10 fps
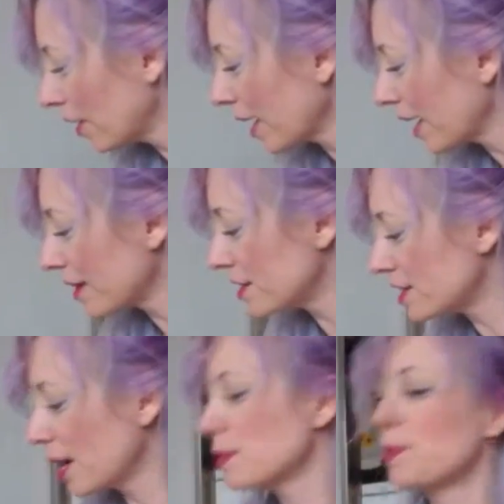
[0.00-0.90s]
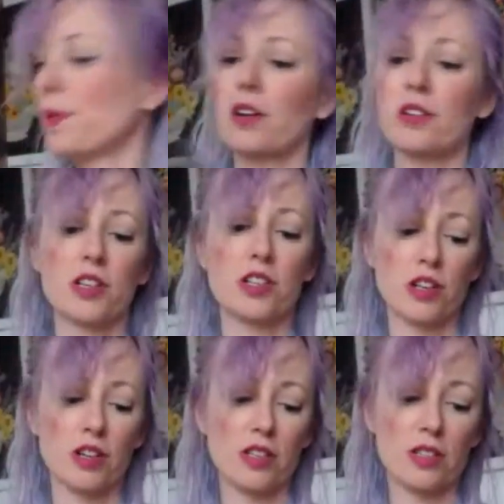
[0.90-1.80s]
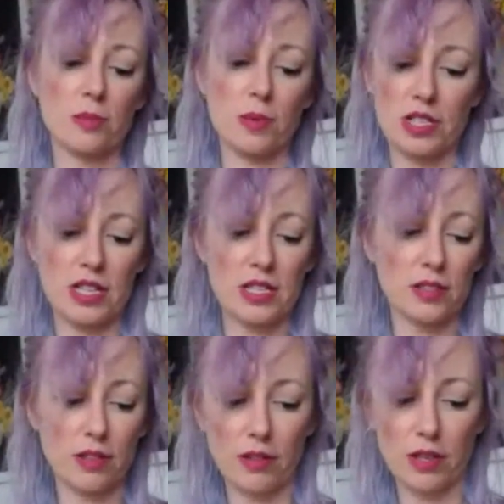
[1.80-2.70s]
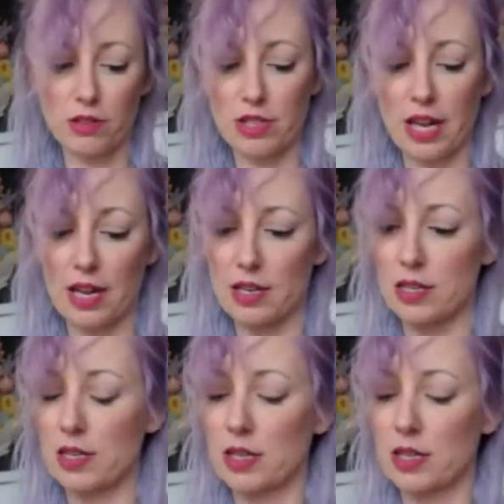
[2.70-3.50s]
yeah, the James Purse shirts, which I still don't understand.